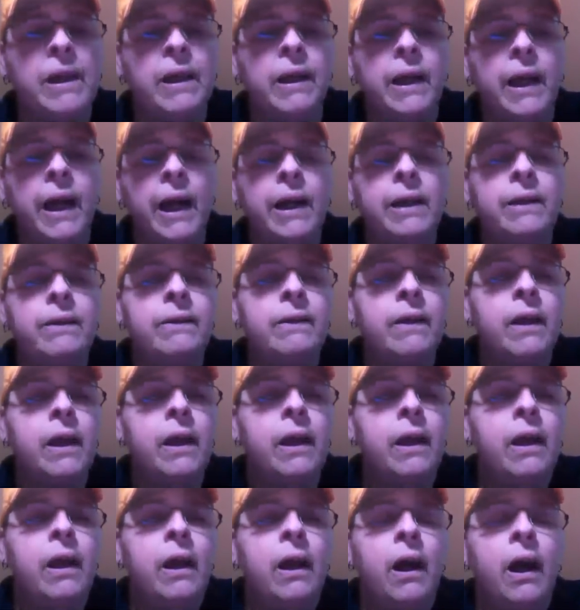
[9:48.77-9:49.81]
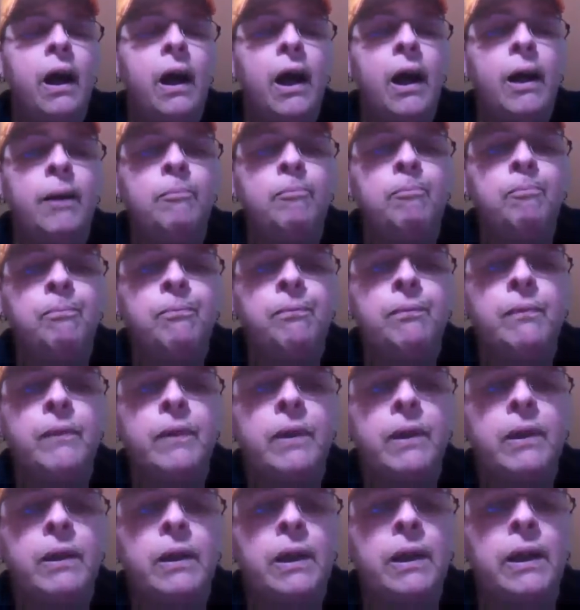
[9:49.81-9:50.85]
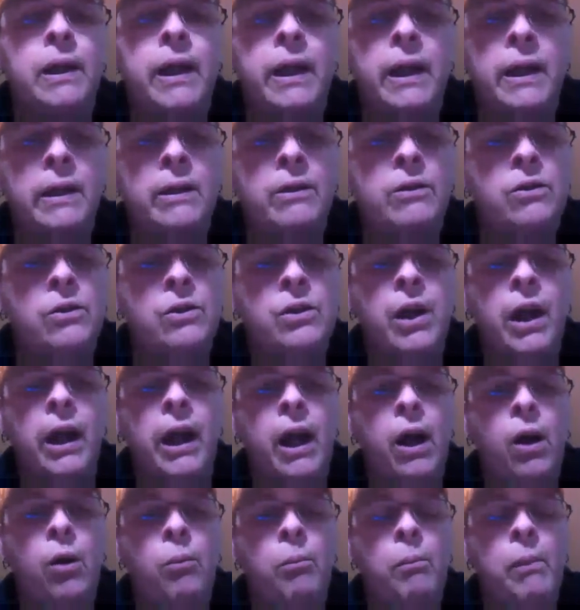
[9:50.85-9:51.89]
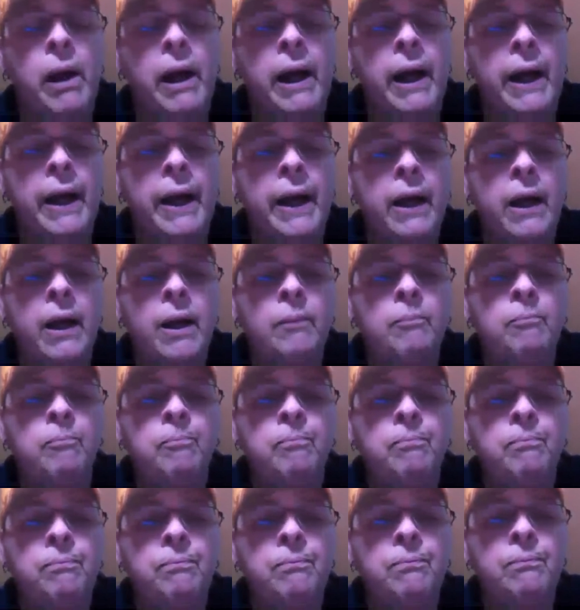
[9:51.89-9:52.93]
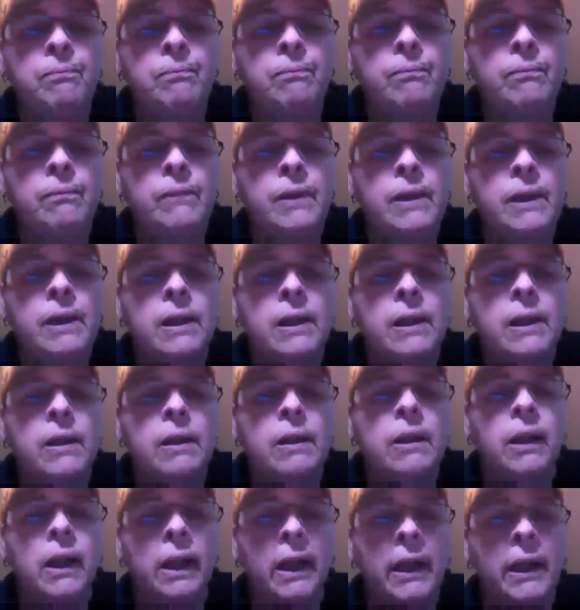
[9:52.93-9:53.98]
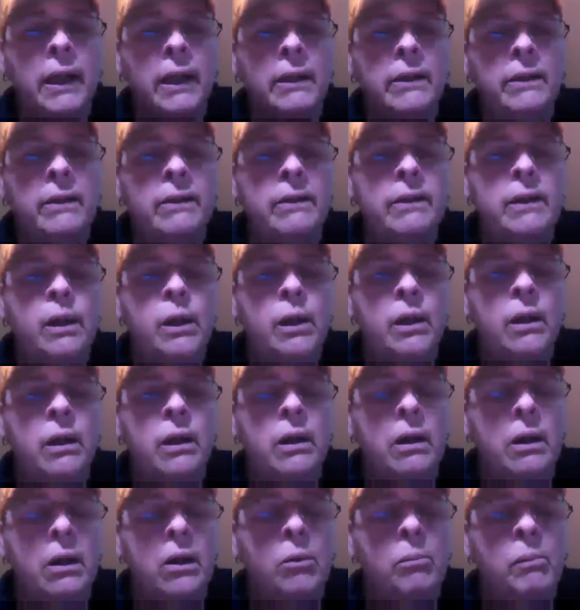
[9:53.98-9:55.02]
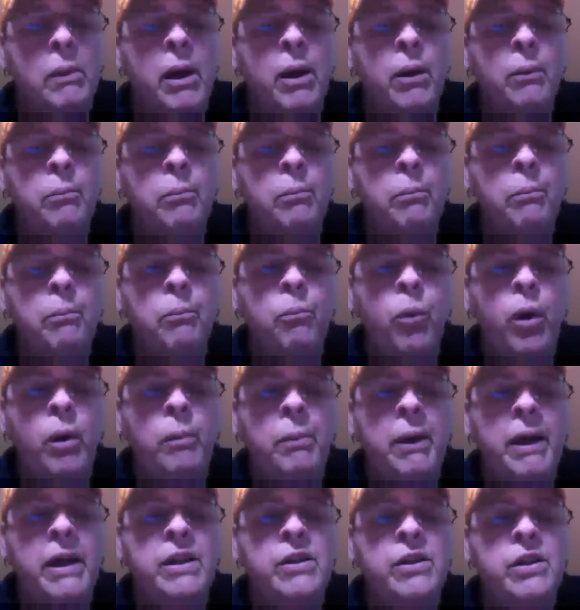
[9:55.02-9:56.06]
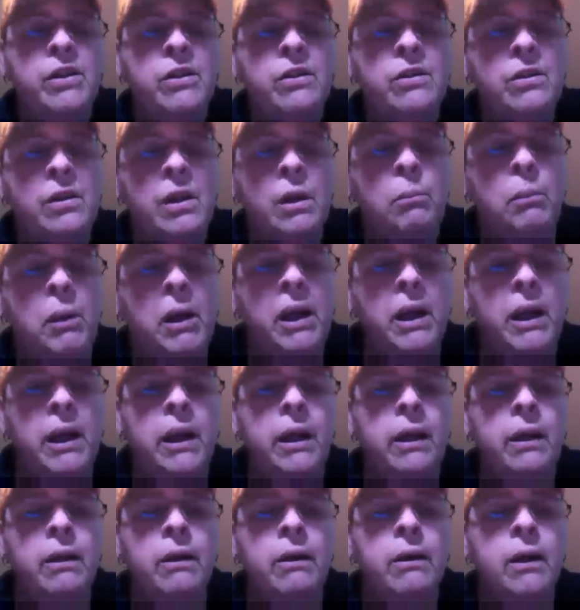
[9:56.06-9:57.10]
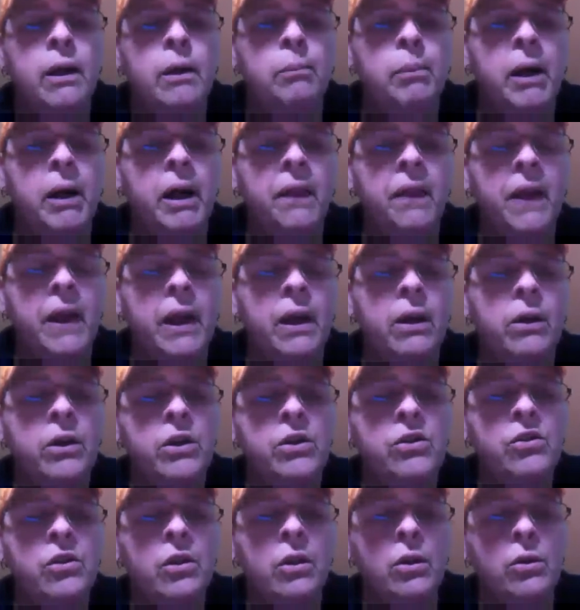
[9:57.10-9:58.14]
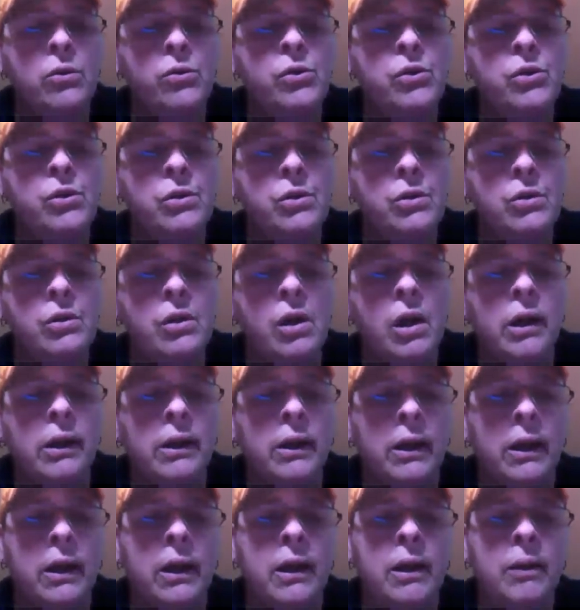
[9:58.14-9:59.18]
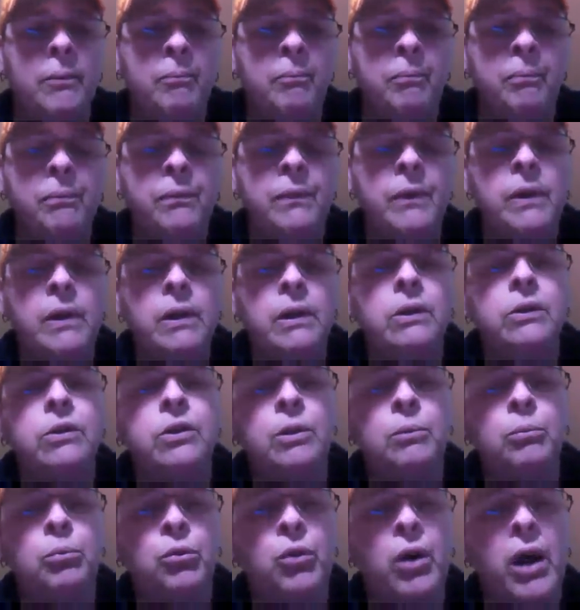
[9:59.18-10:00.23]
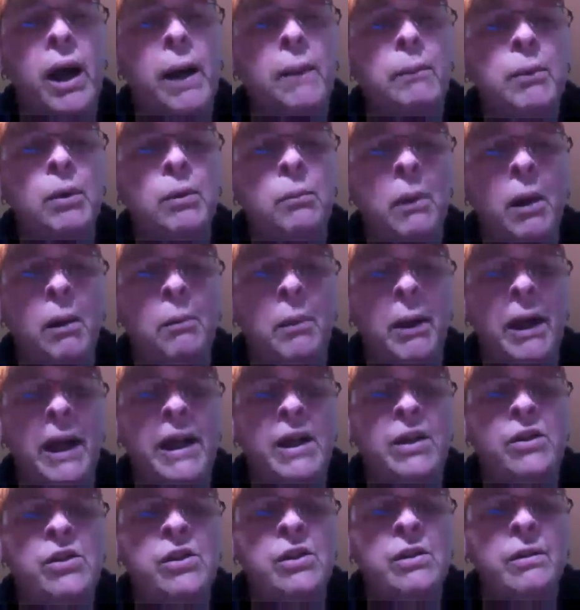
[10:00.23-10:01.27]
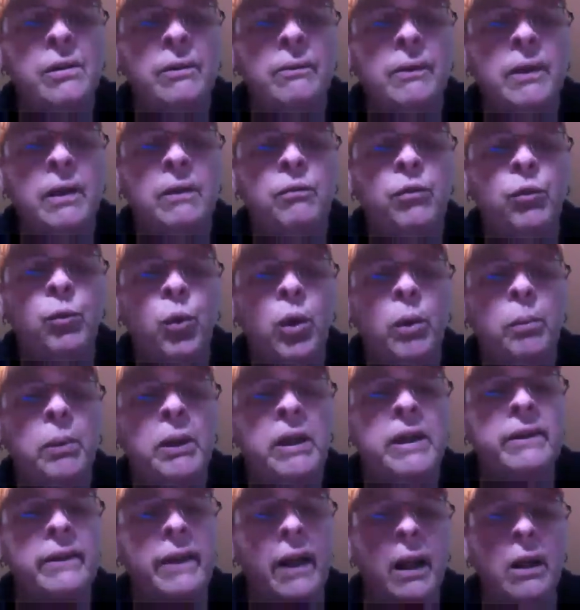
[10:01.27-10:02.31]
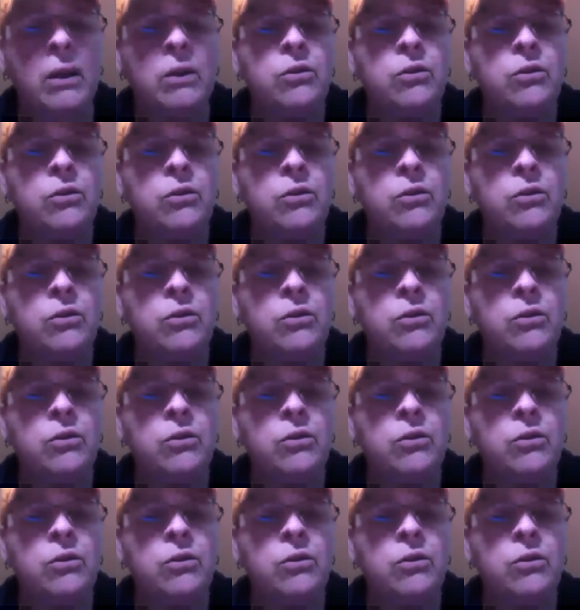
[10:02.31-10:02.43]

Guys, again, check out my link at on my webpage at cbdapothecarysolutions.com. Subscribe to my page if you will, please.